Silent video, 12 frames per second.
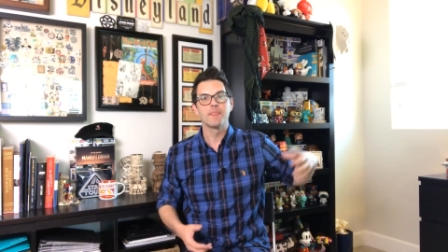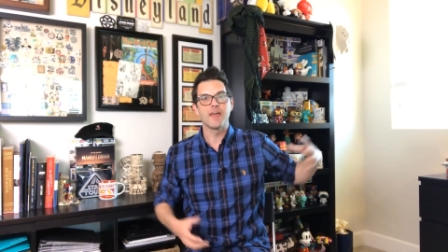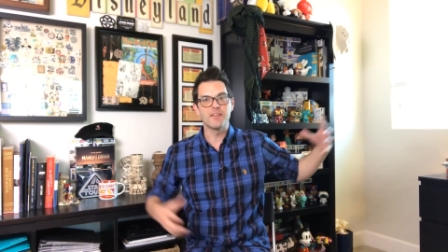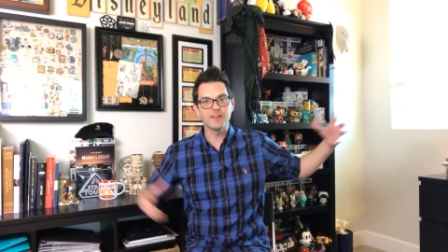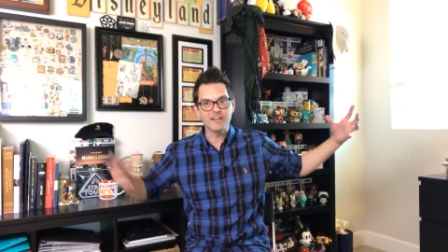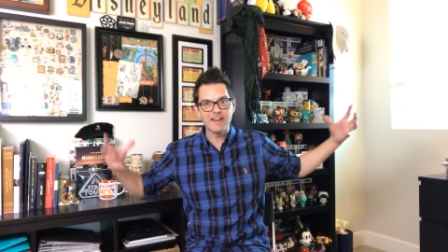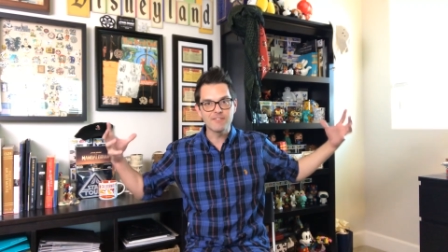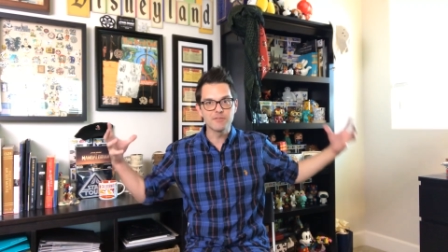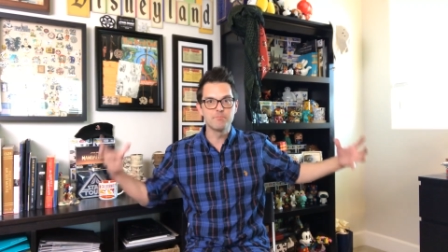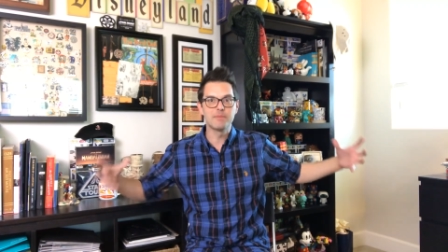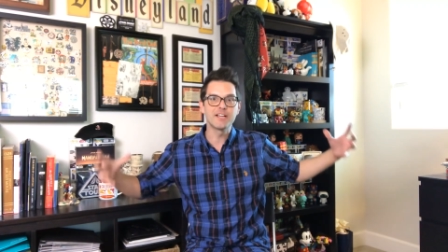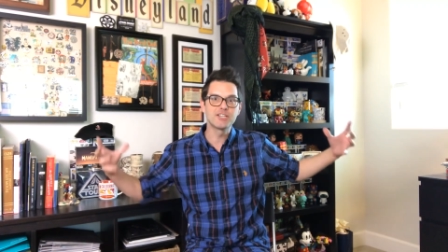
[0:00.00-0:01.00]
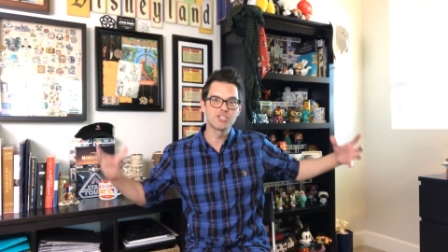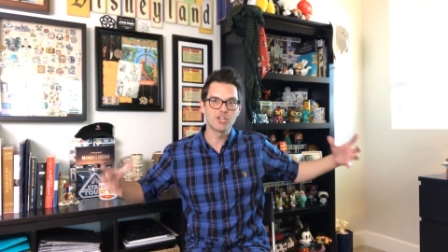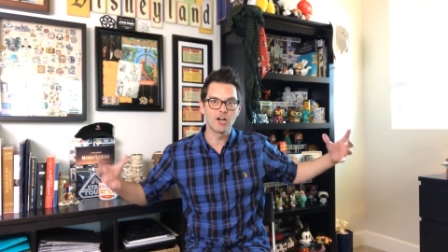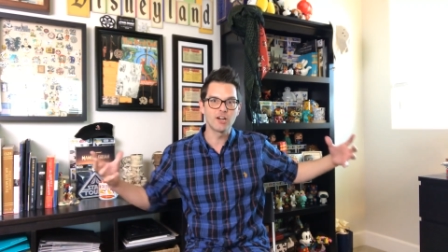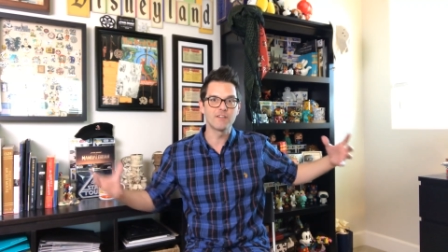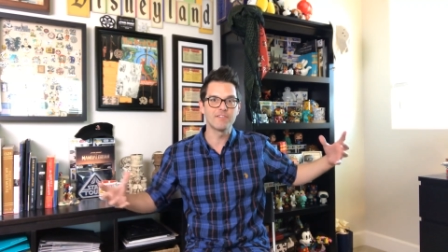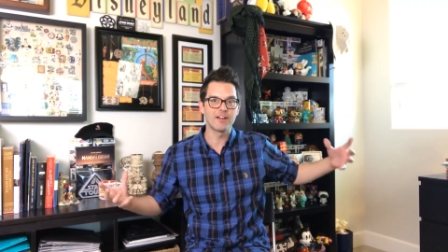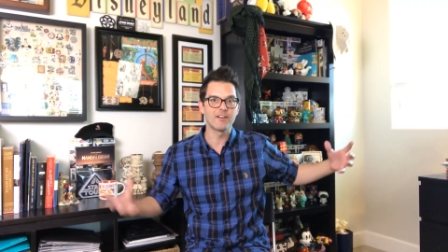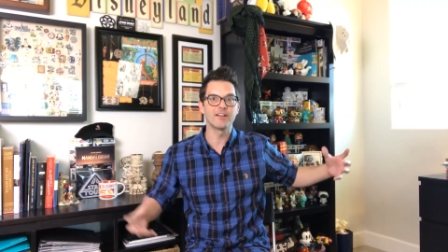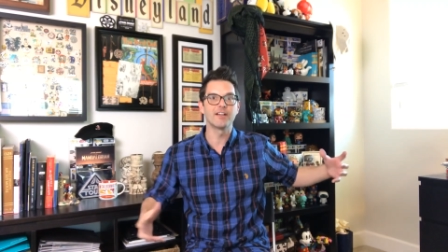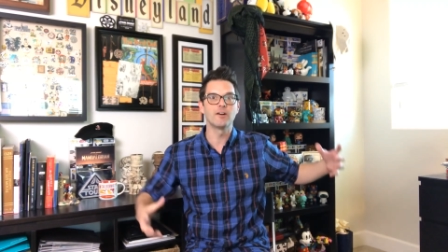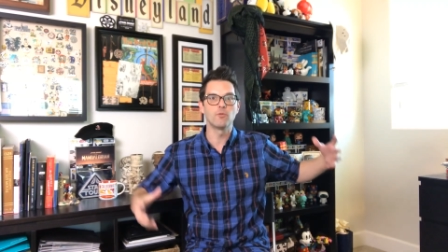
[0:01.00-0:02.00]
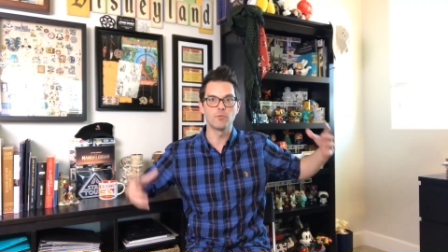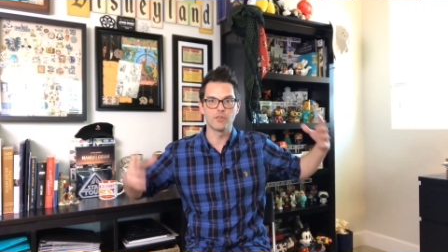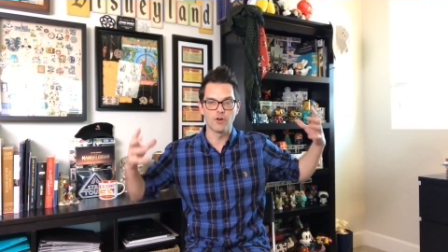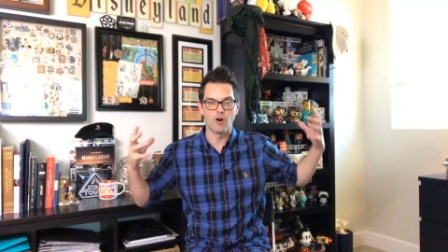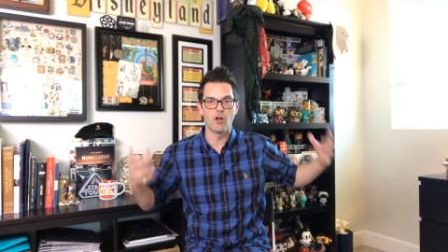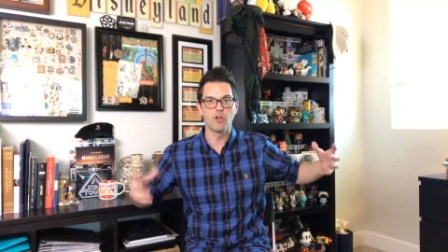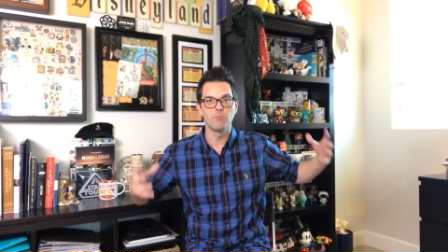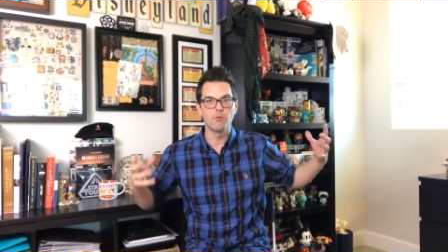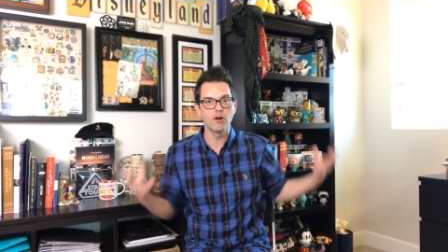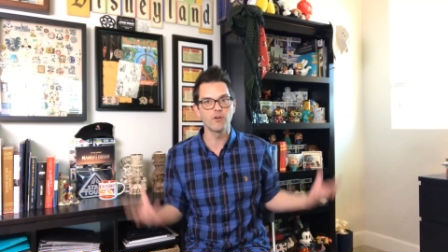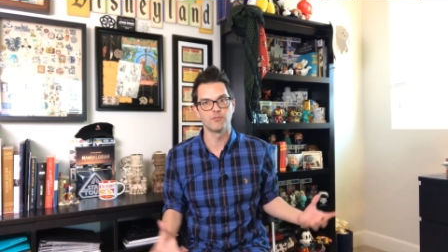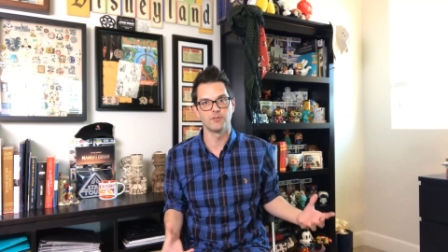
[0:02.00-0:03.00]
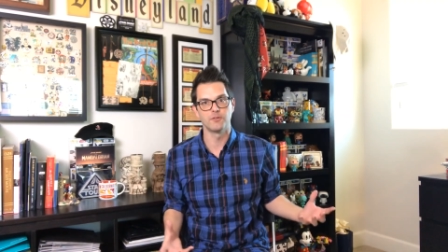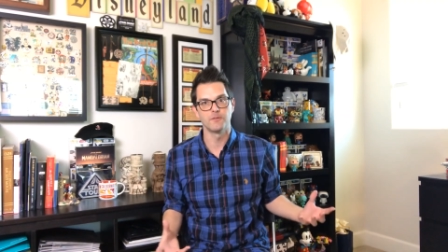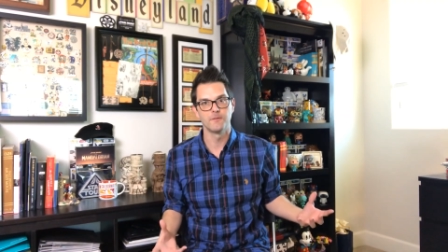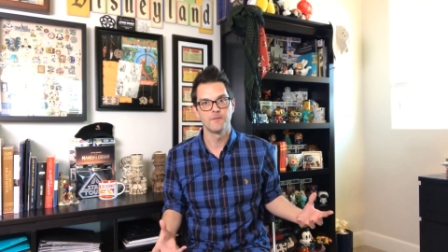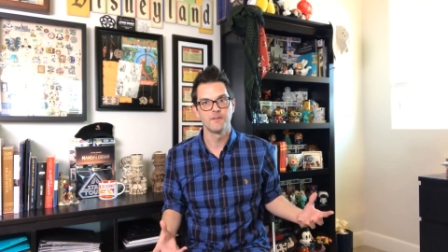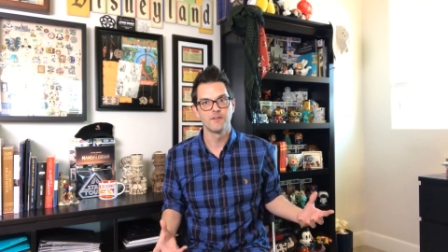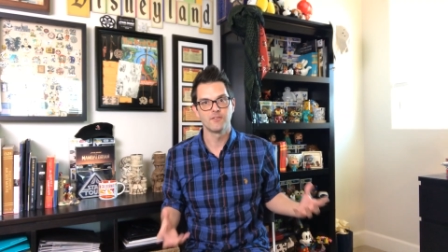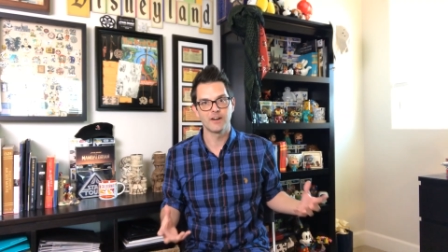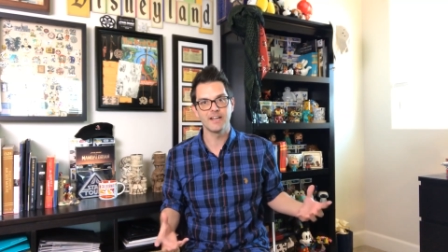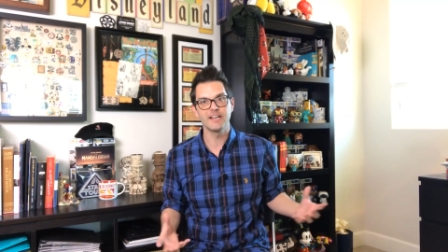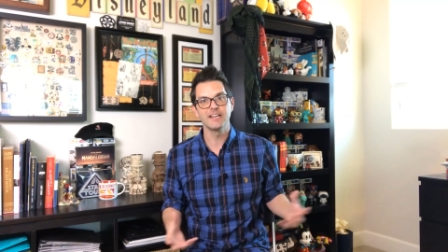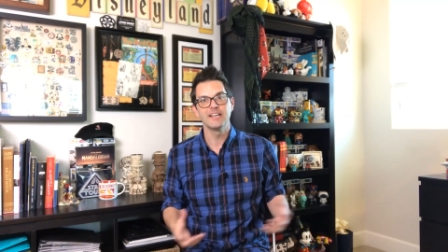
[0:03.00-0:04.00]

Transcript: and then you're gonna have this big chunk of area with all Marvel, right?